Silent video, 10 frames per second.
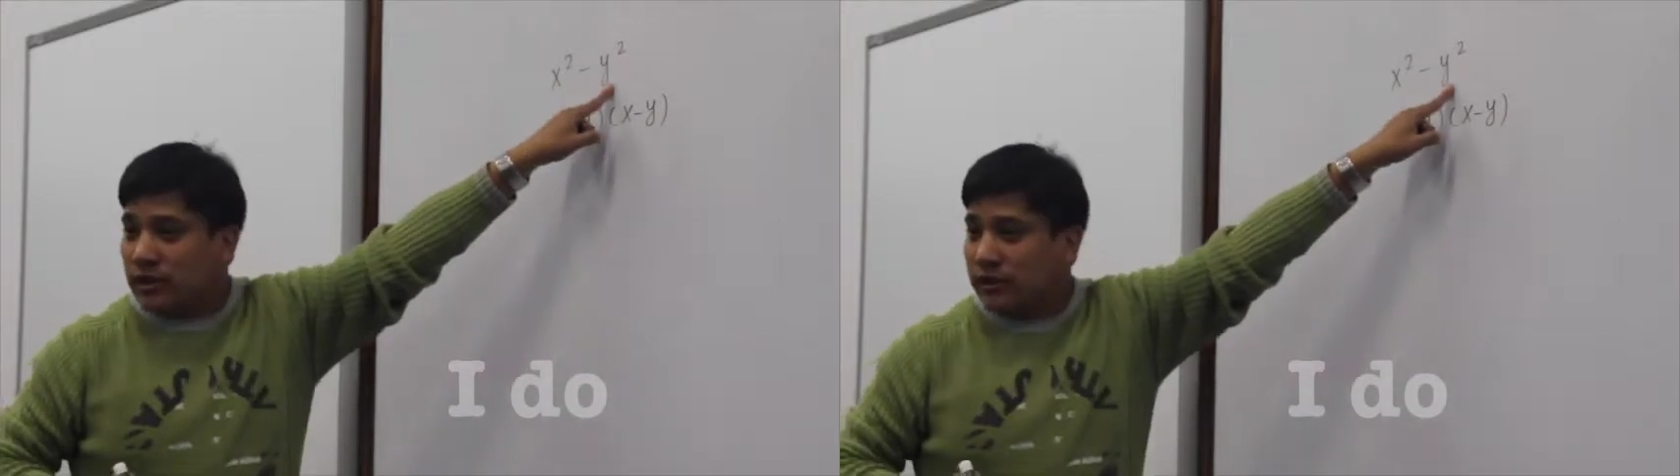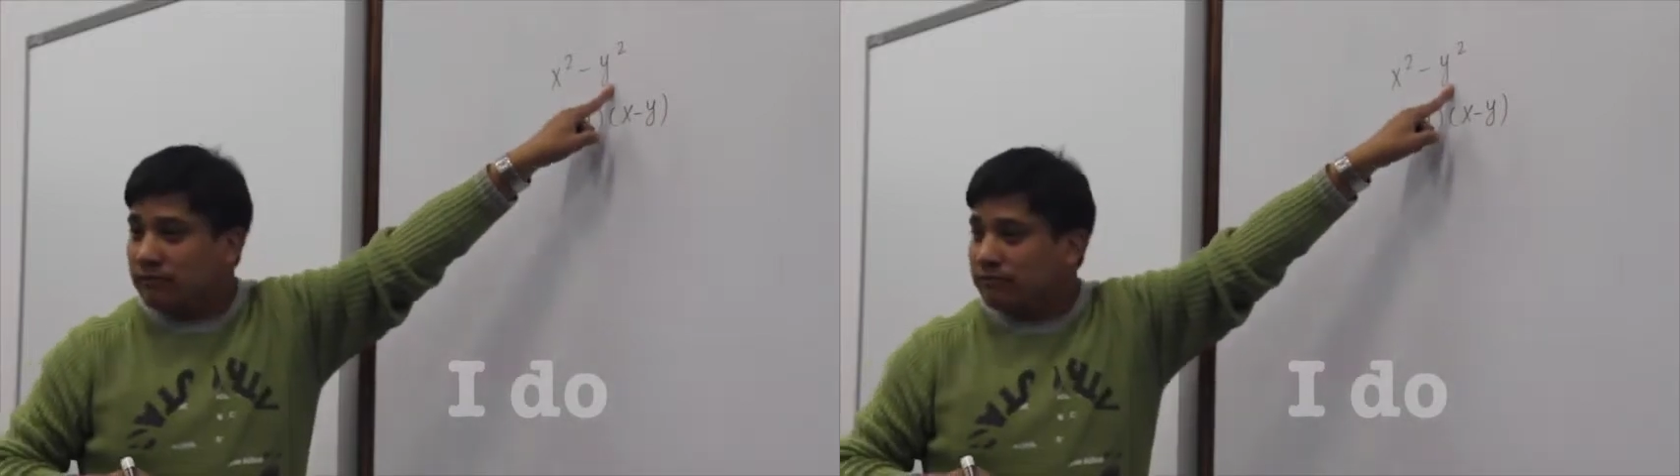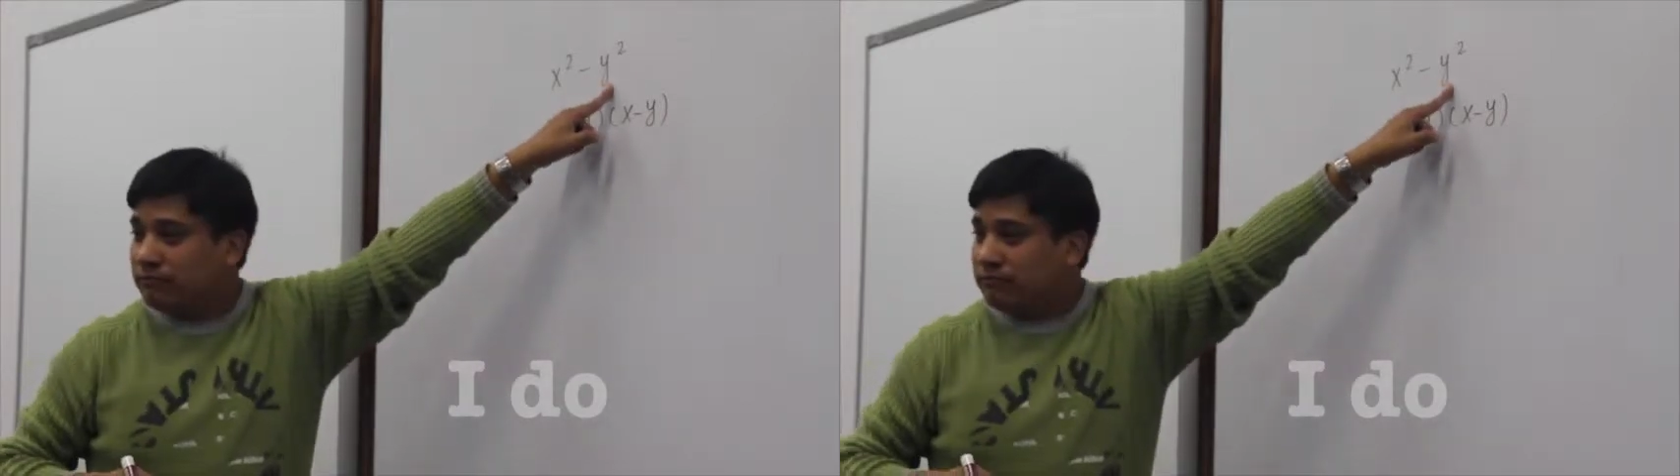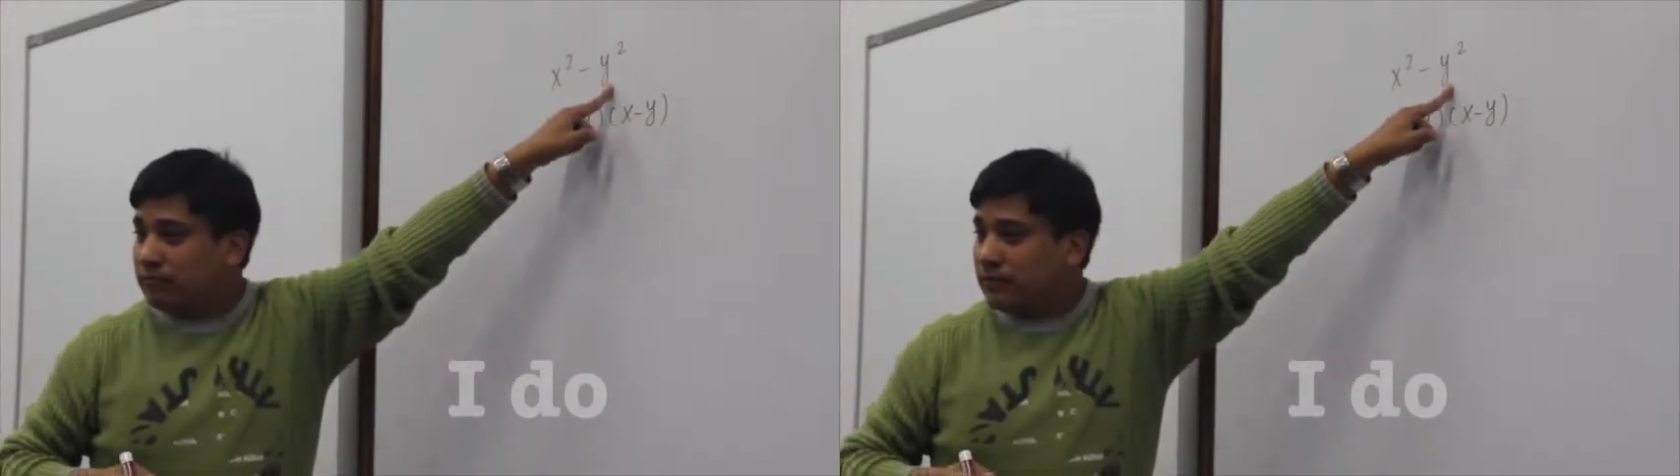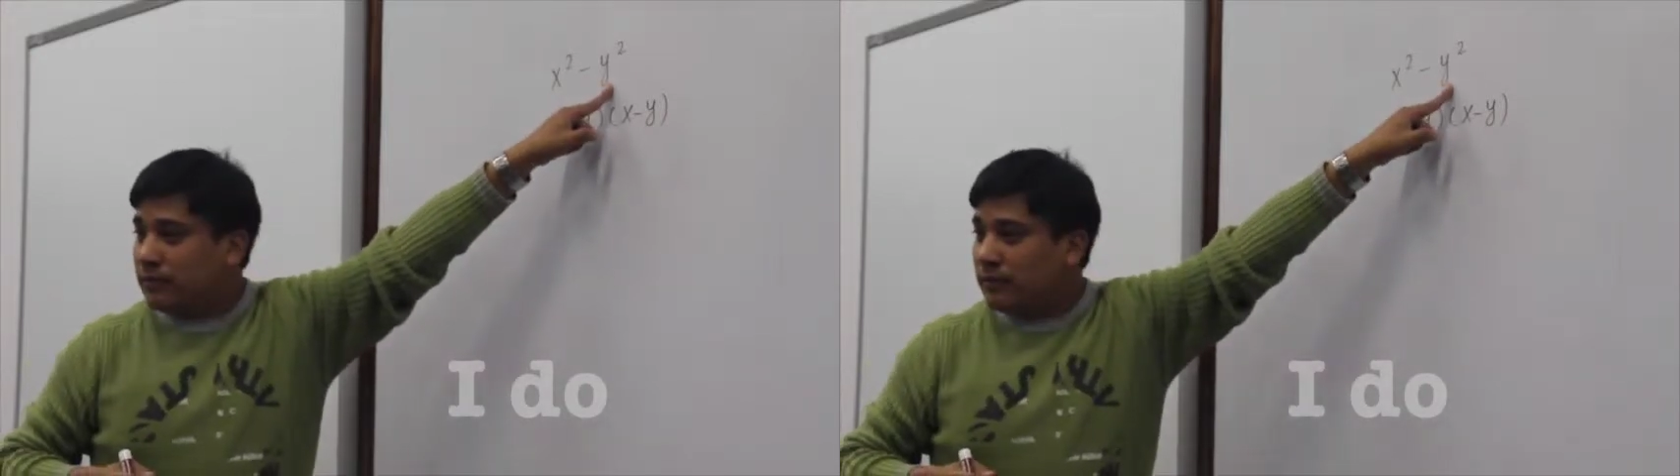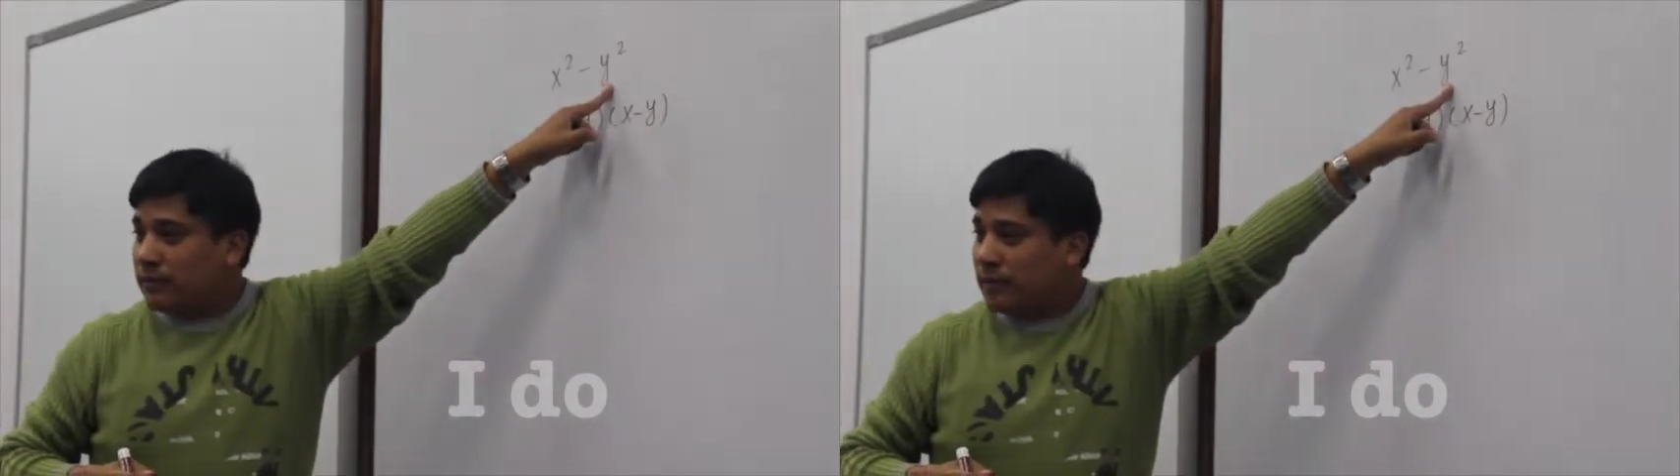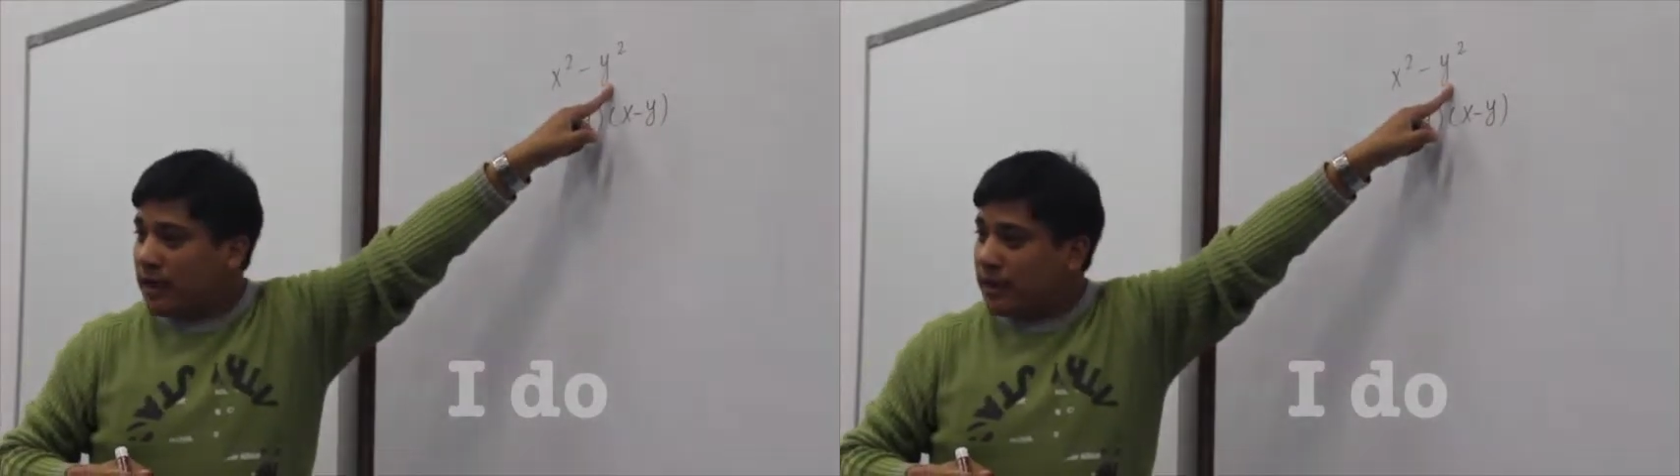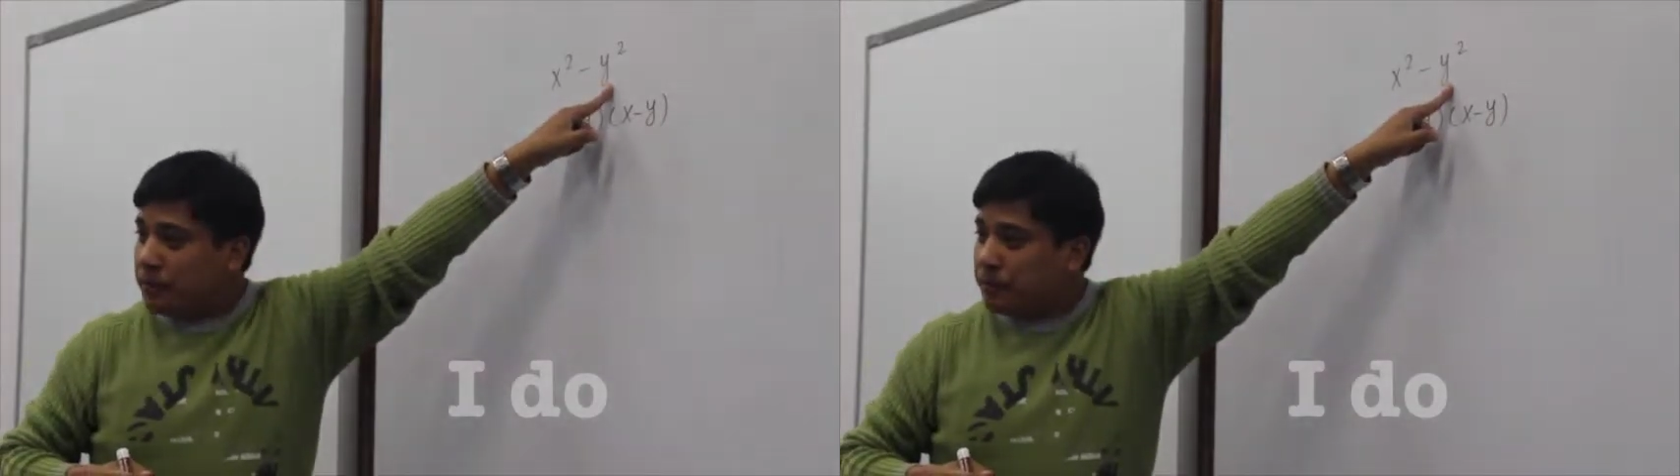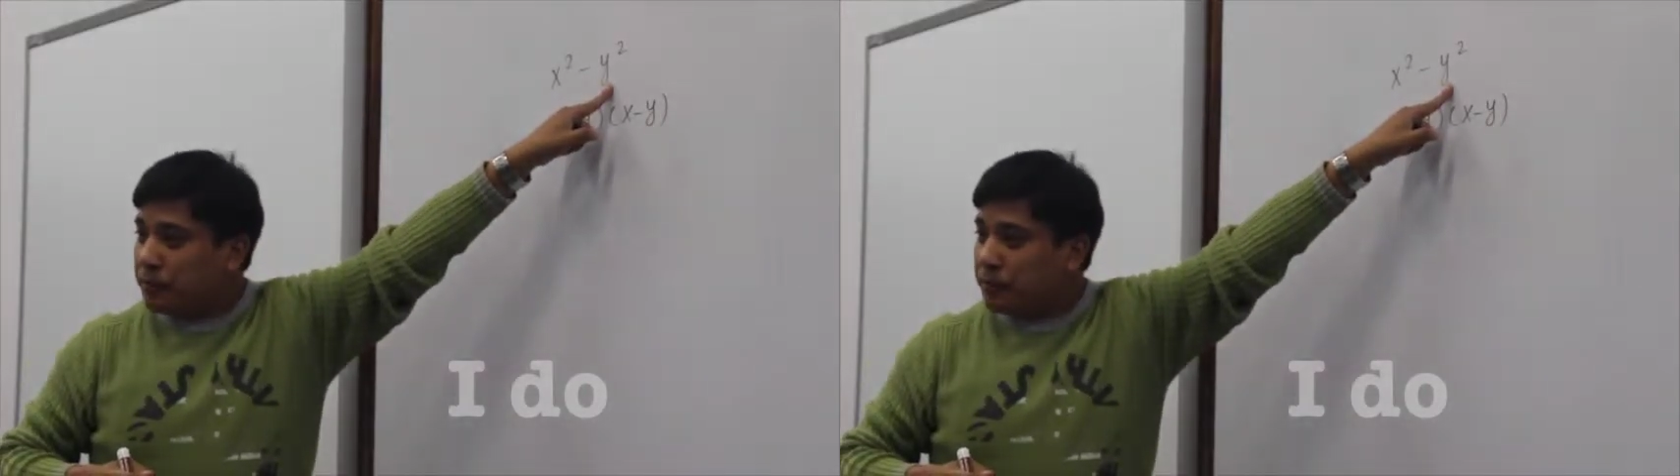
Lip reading: here, right?